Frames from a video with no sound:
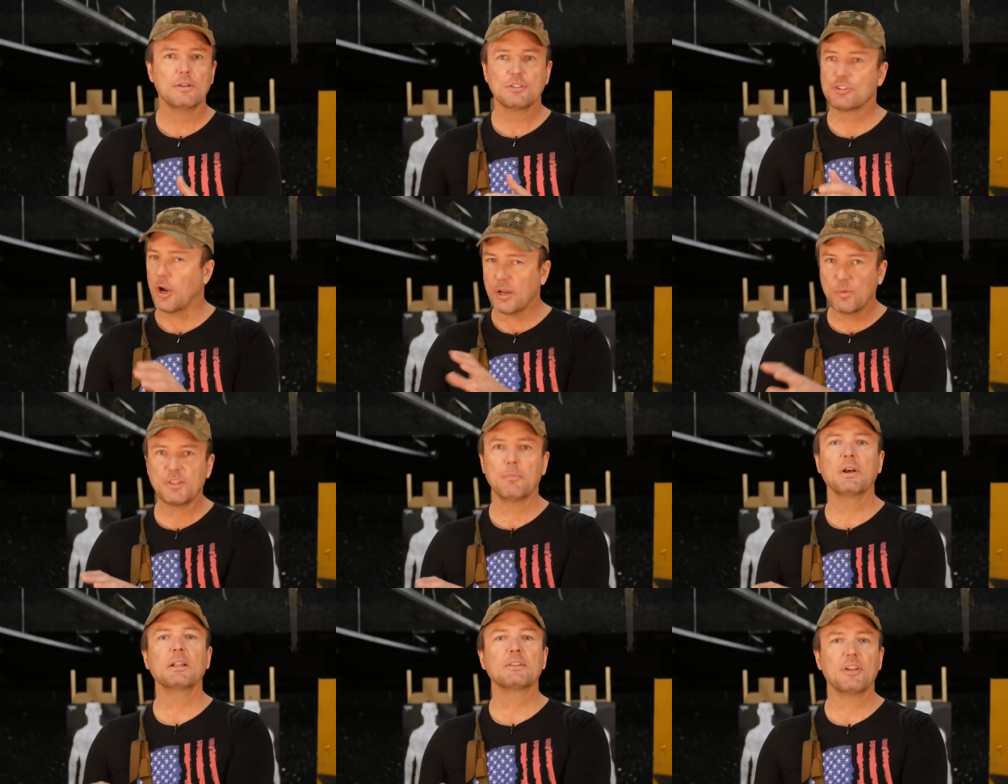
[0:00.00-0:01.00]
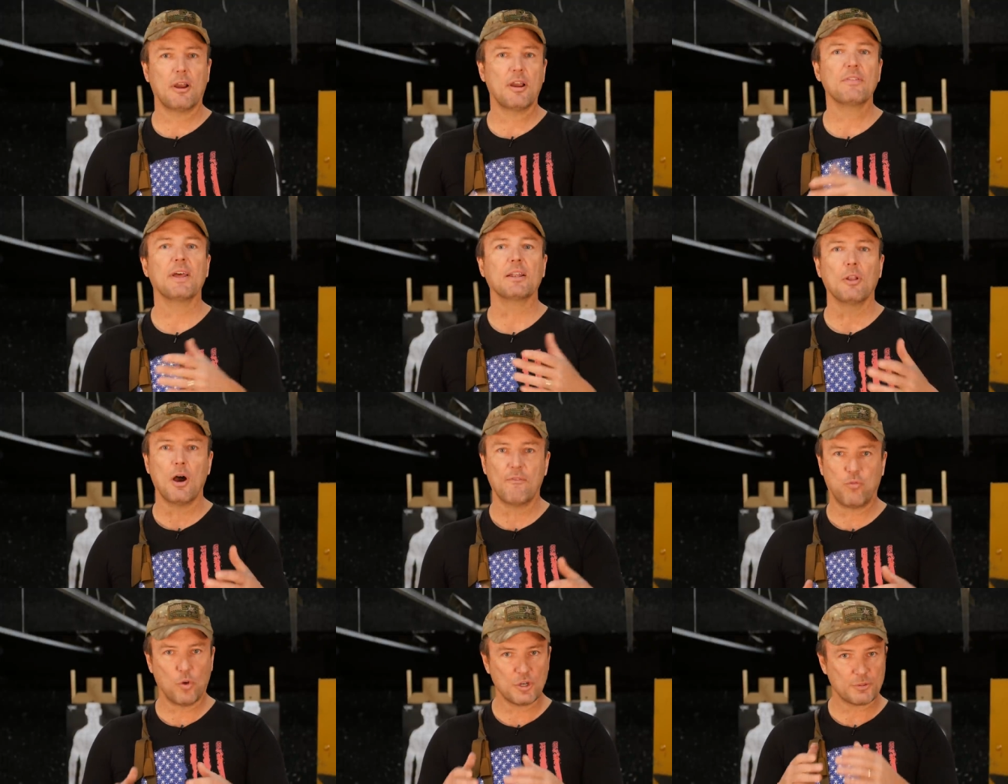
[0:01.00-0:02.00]
starting with the military, then law
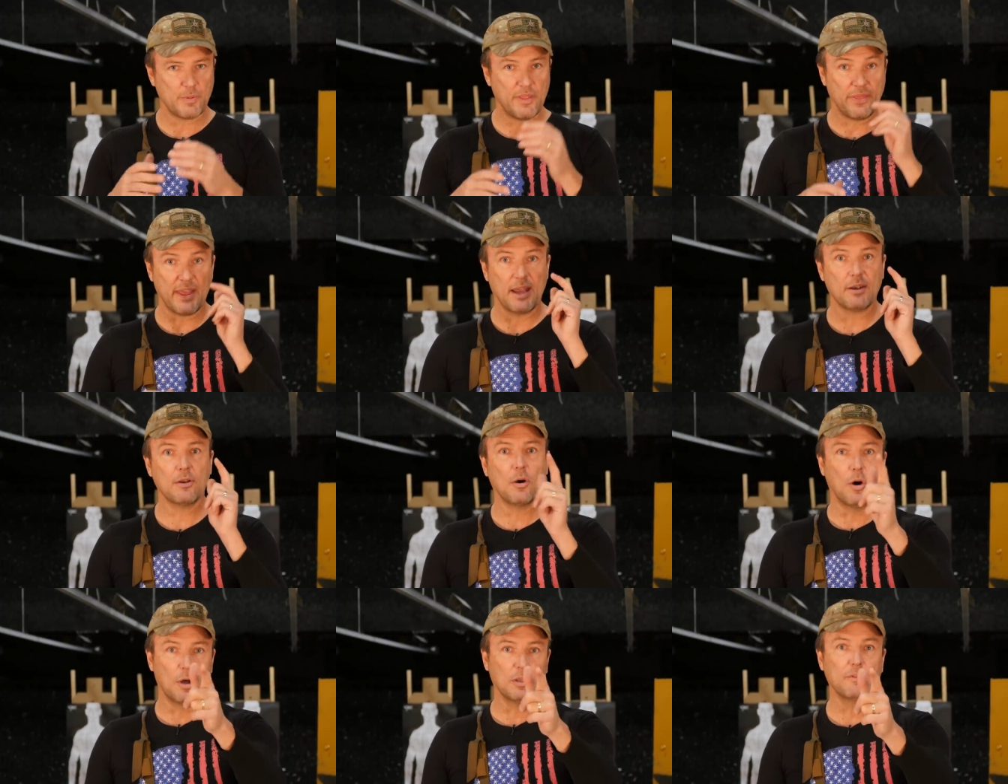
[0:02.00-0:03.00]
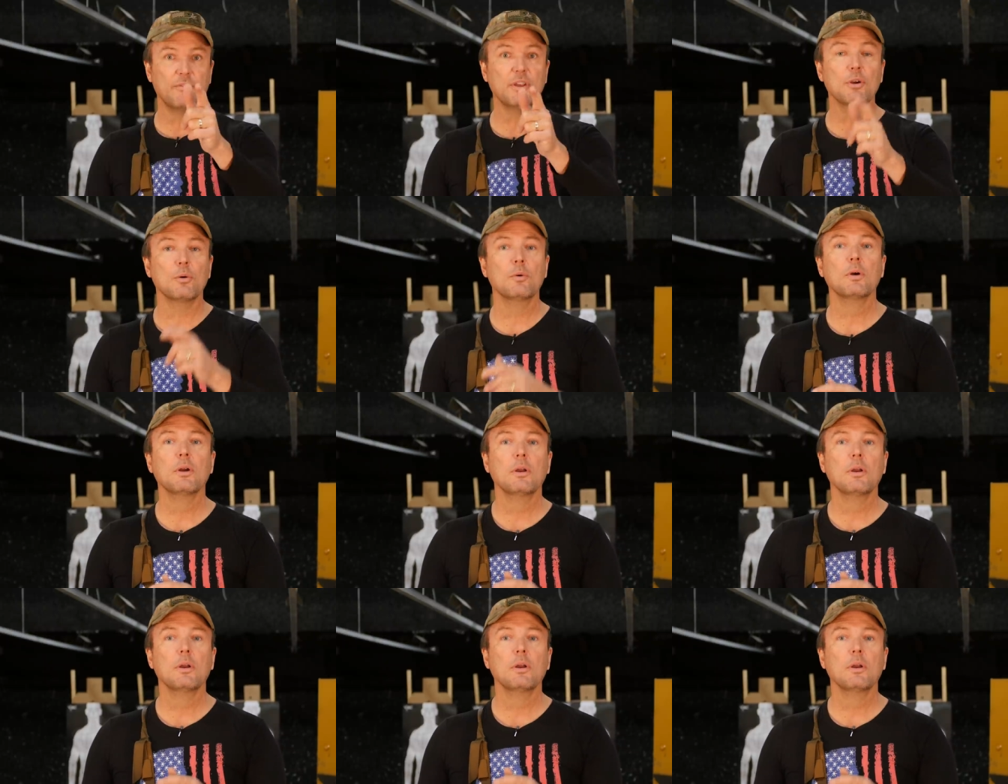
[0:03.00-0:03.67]
enforcement, then all of you.